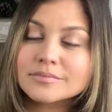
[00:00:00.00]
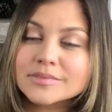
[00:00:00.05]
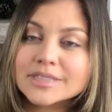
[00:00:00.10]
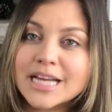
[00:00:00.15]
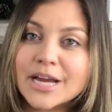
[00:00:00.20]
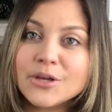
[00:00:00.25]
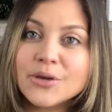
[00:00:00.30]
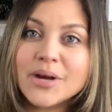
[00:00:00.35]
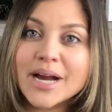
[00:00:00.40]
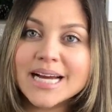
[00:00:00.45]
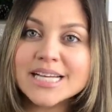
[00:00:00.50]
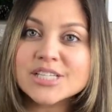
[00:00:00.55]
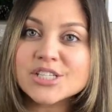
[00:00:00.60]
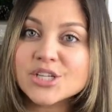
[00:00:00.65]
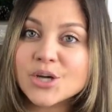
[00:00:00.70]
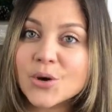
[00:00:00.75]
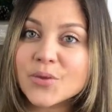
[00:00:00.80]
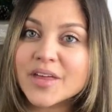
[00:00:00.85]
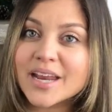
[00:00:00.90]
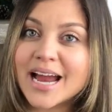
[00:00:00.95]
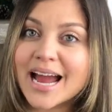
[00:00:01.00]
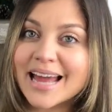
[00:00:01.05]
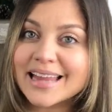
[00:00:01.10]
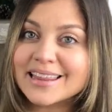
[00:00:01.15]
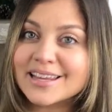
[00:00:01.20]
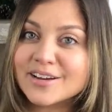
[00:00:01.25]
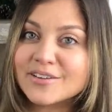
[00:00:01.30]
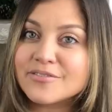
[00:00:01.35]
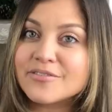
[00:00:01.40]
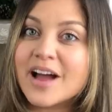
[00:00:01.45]
Now you guys know that I
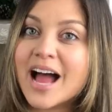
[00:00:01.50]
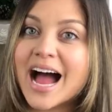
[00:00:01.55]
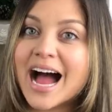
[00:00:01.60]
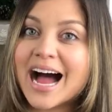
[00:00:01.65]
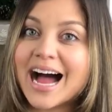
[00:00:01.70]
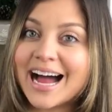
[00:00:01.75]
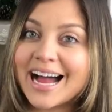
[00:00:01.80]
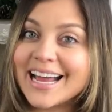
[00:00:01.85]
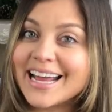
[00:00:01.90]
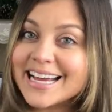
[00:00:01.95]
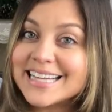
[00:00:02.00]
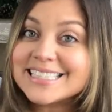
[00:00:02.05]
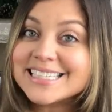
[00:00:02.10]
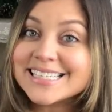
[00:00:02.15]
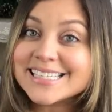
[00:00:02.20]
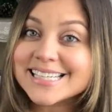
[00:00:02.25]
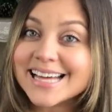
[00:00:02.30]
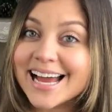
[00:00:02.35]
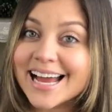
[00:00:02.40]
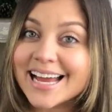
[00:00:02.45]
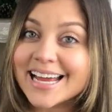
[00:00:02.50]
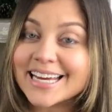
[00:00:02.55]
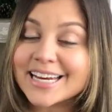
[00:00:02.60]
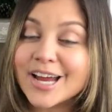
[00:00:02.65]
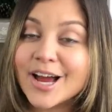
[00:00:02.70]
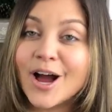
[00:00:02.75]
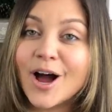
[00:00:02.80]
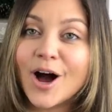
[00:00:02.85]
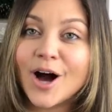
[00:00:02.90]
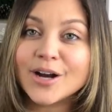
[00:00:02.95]
love high-end design
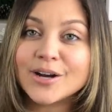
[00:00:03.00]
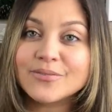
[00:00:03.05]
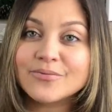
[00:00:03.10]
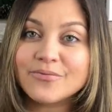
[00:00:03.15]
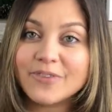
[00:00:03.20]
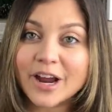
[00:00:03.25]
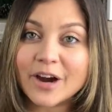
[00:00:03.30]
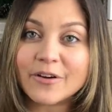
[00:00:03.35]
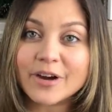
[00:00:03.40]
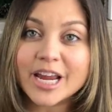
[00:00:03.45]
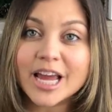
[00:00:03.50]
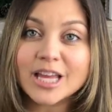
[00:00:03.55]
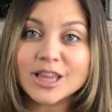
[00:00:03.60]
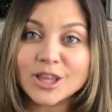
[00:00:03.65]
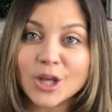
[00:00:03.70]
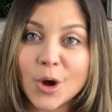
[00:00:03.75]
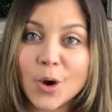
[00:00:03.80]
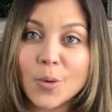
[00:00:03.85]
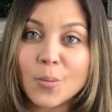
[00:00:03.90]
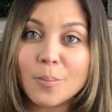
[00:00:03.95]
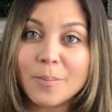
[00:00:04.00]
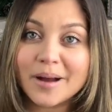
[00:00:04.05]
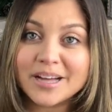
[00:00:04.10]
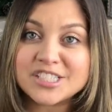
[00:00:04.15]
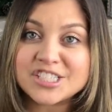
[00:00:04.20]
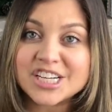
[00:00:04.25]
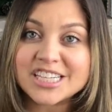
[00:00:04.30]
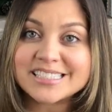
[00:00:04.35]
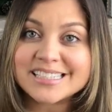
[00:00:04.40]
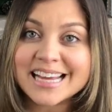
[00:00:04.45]
on a very low
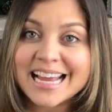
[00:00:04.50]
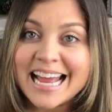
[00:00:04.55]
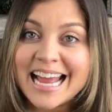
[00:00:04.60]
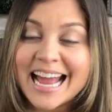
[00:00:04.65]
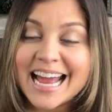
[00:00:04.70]
budget.